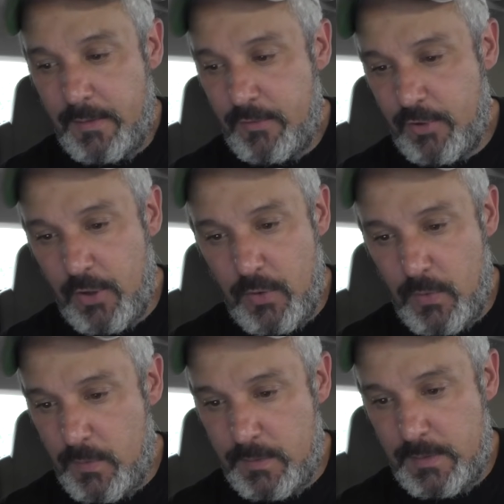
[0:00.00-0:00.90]
So,
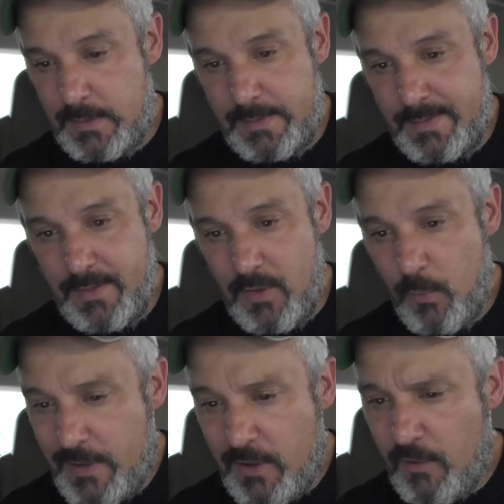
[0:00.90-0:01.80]
you know,
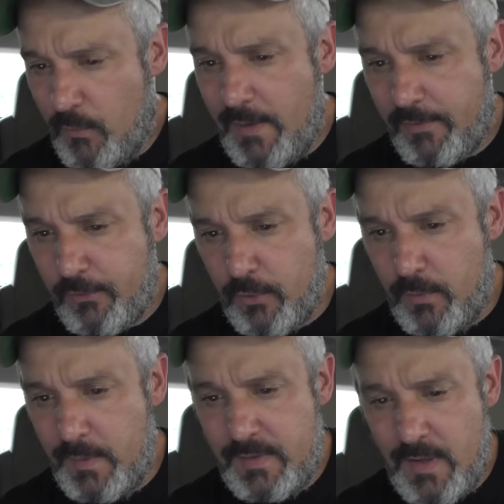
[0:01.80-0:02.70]
we could have went
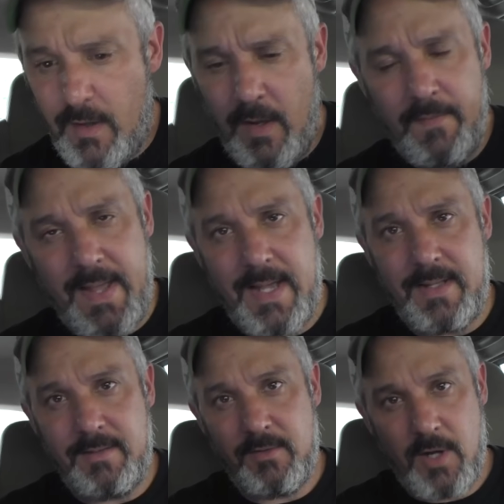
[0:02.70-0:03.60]
through and done all
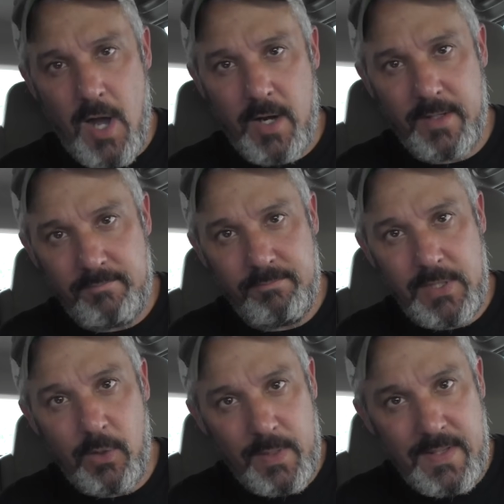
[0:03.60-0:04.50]
that and caught it,
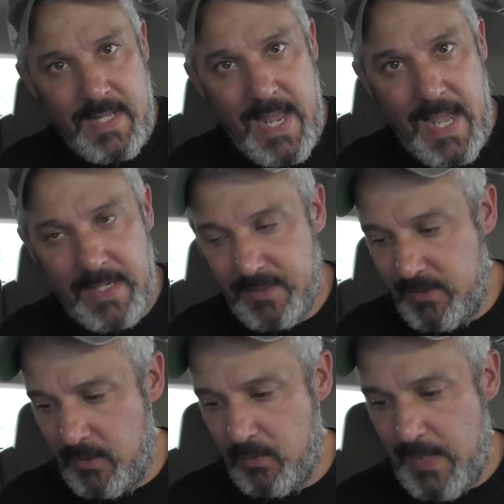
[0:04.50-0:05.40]
you know, in the
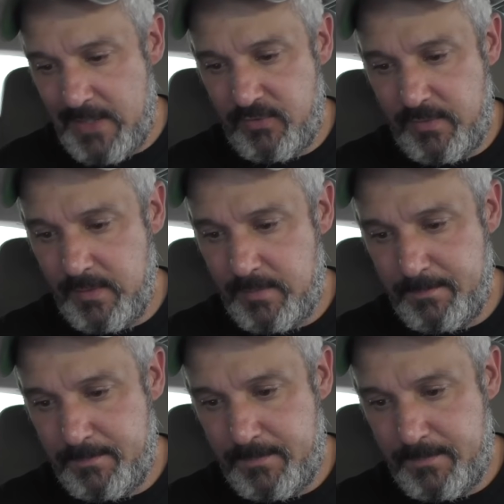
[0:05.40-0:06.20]
act, you know, watch the